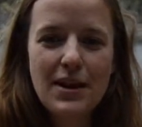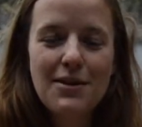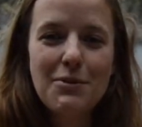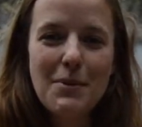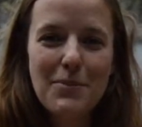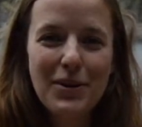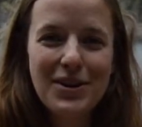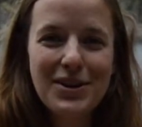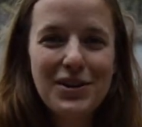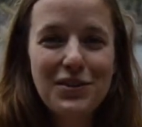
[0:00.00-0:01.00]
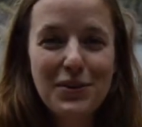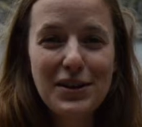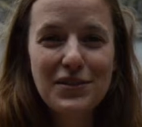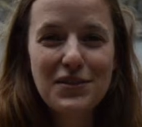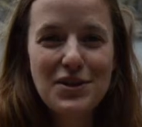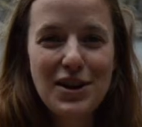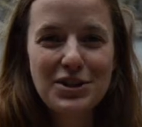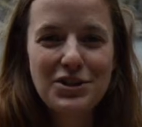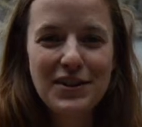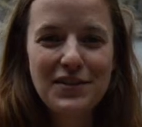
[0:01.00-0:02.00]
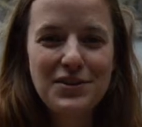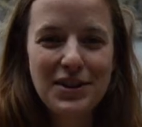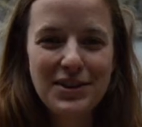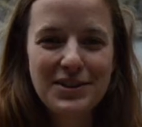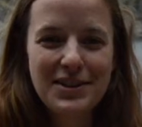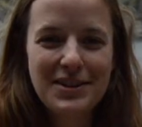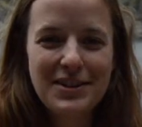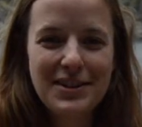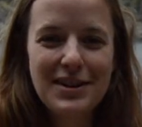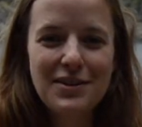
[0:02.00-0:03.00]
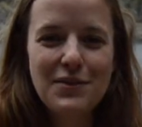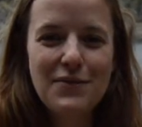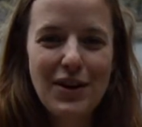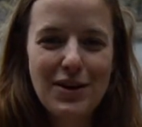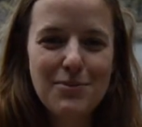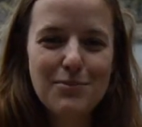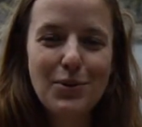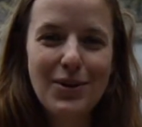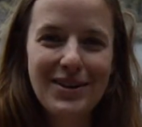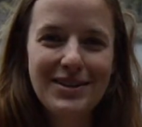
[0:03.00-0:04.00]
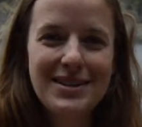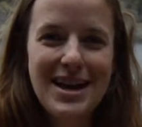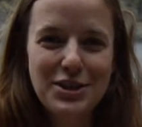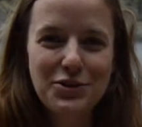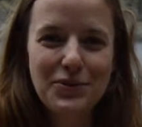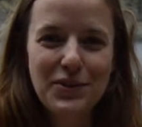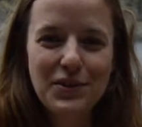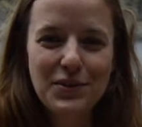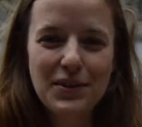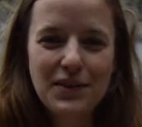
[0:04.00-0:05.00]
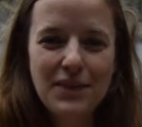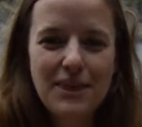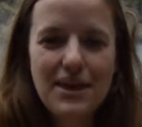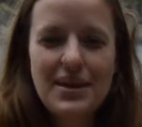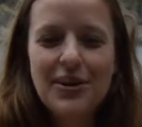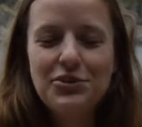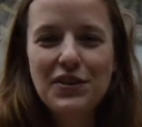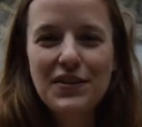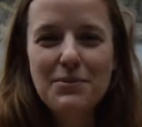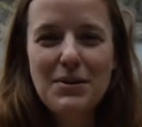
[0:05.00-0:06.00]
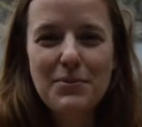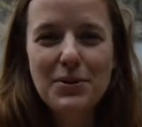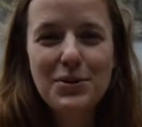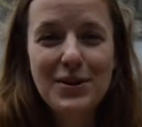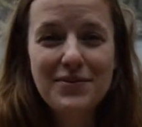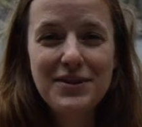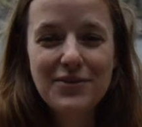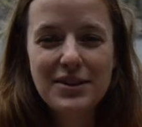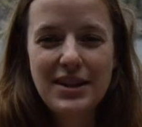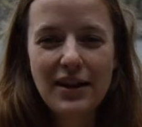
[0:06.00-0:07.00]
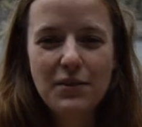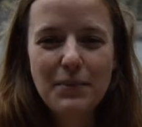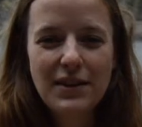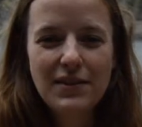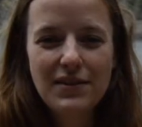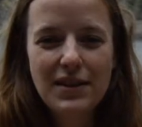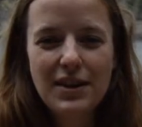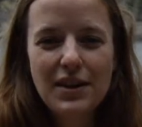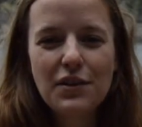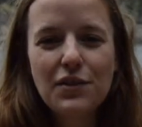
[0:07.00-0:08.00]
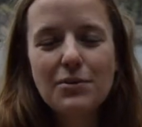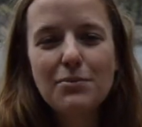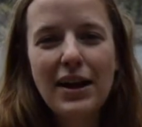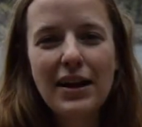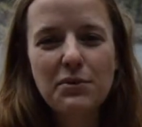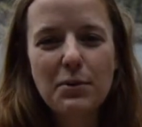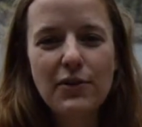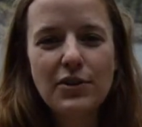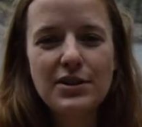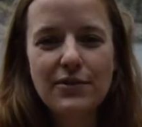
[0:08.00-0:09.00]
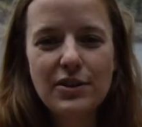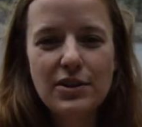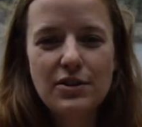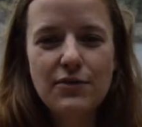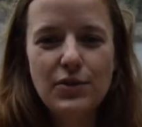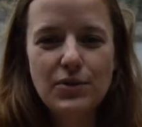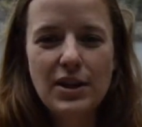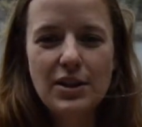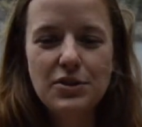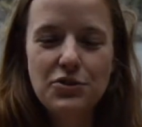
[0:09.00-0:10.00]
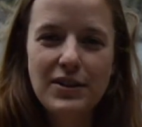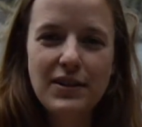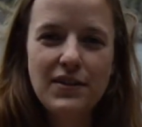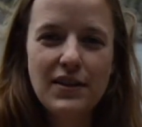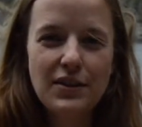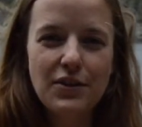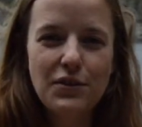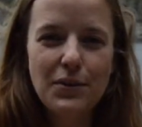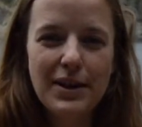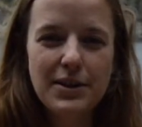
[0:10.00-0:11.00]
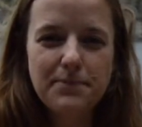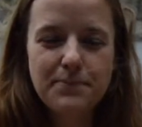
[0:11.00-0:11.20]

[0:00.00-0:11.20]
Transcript: Remember, soil is not just dirt. It is a very important natural resource. Now, just like people who have different taste buds, certain plants prefer different food and nutrients in their soil.